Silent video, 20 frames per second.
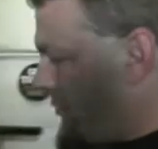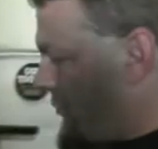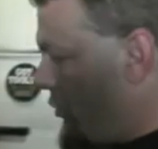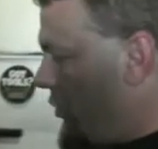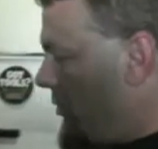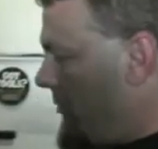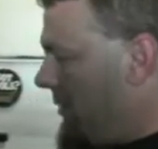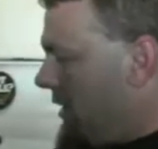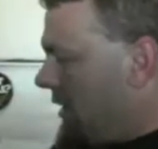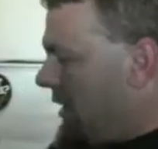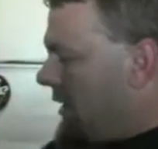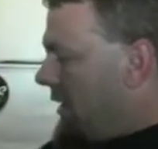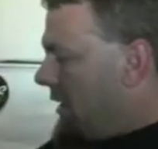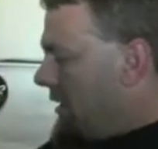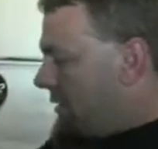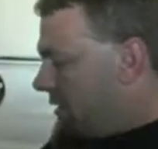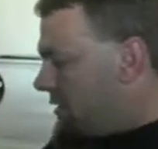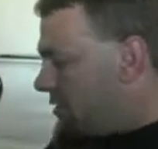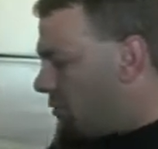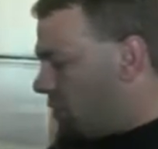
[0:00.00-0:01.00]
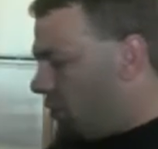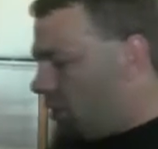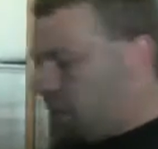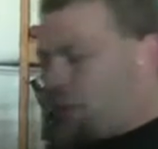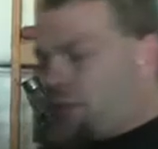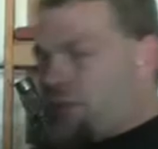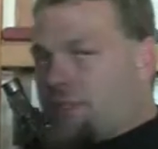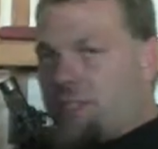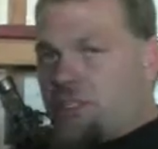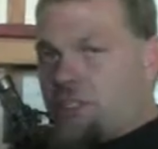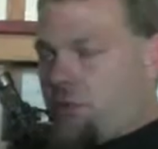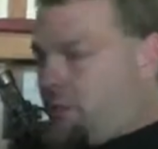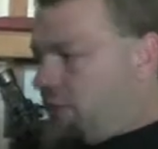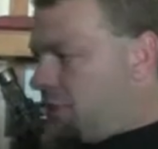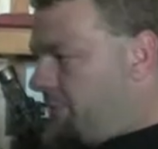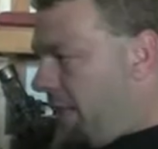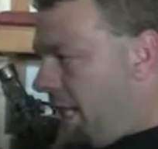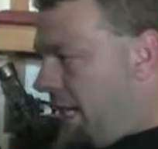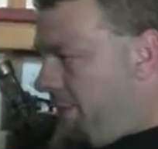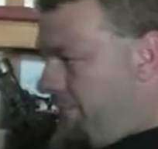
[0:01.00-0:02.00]
room since we're only using
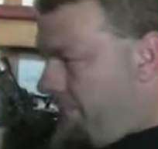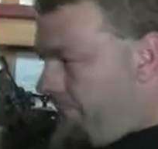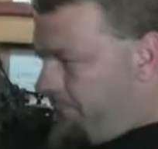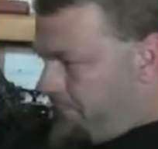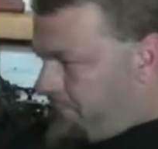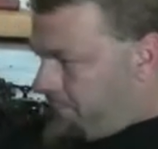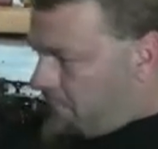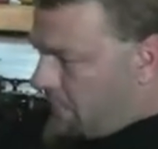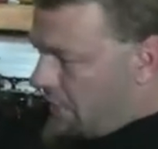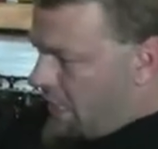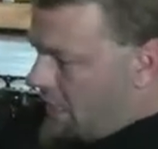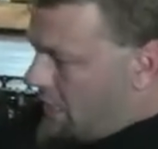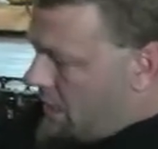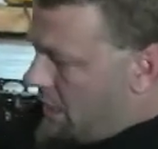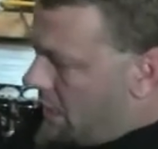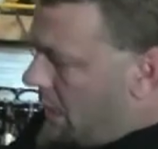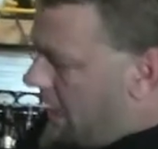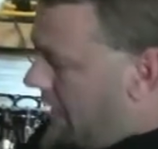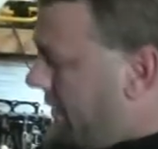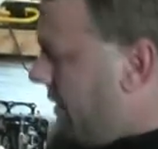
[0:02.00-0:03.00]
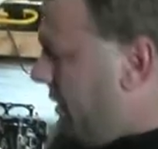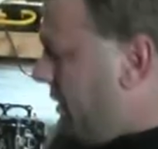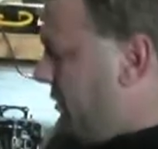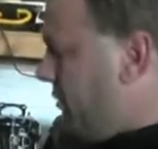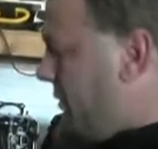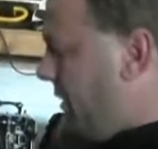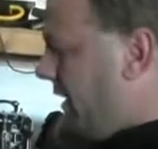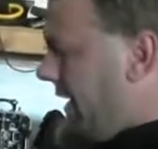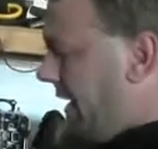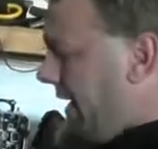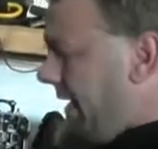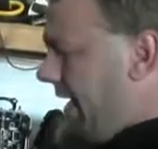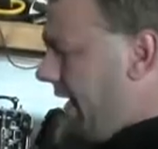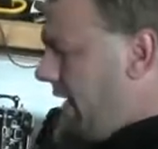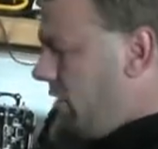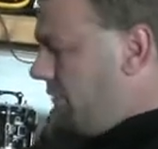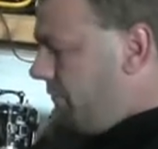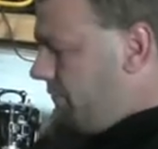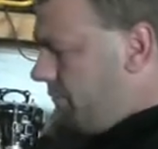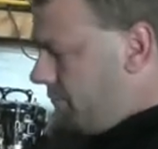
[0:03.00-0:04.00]
2-inch pipe. And then as we lay it
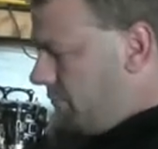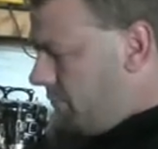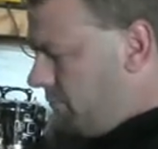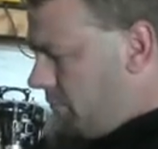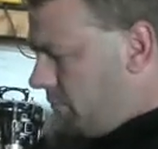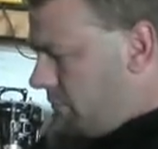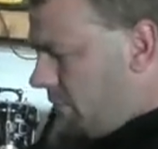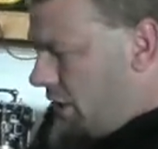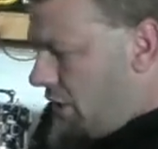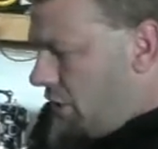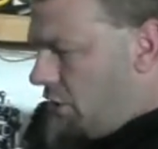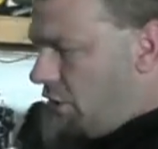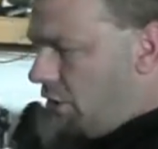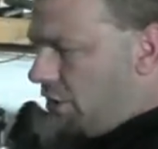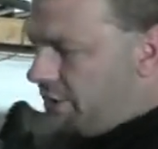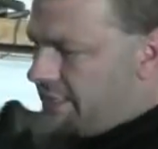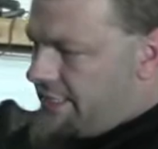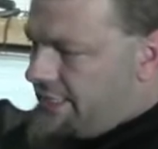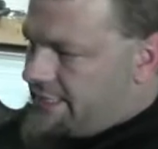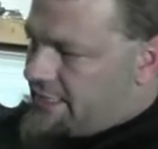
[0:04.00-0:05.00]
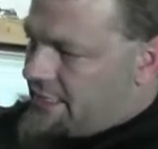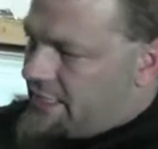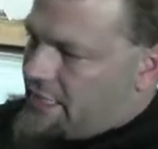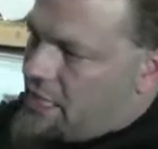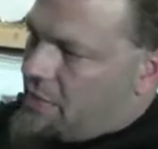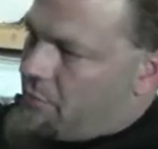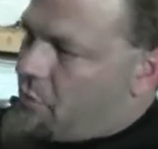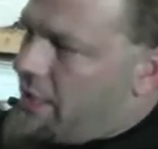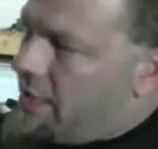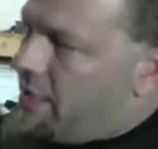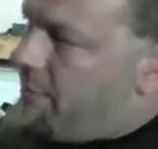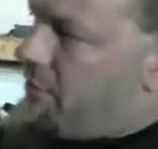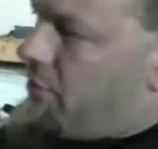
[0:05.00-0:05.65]
out, you can see it's going to come right up